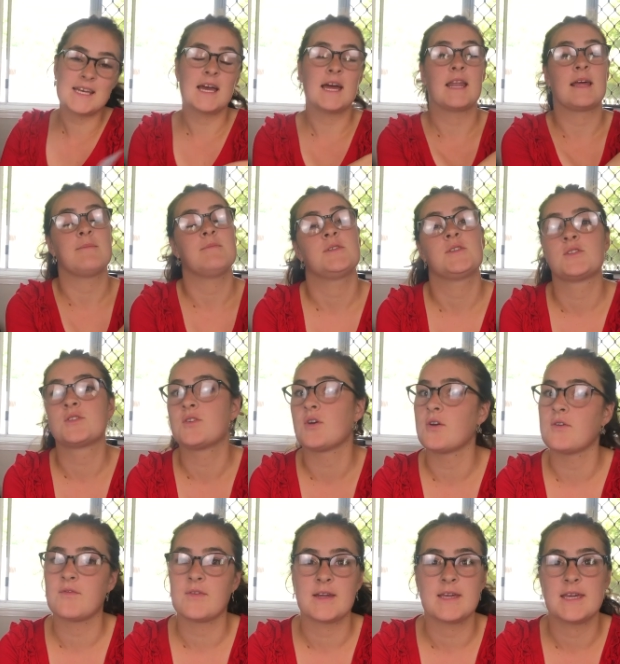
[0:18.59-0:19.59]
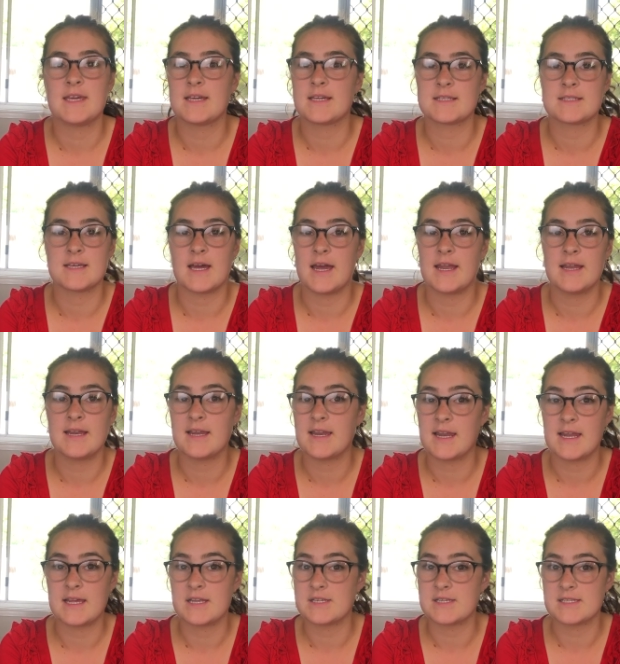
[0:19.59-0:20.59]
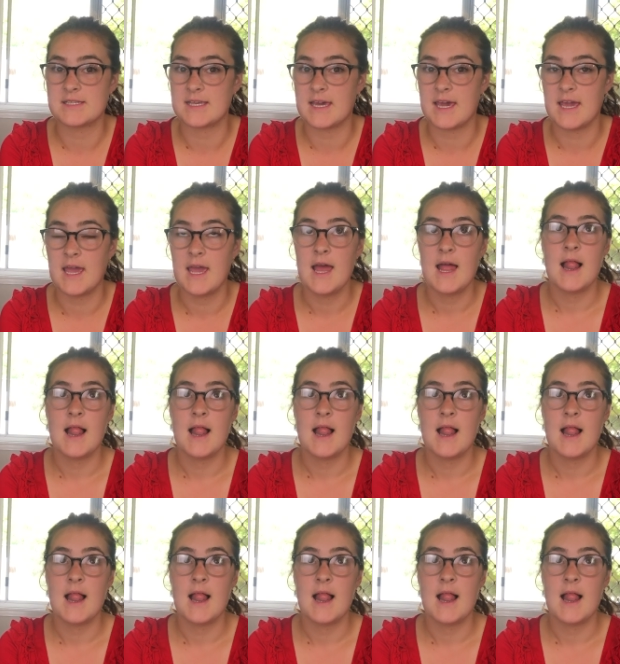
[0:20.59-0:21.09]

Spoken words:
And I'm so freaking excited, can I just say?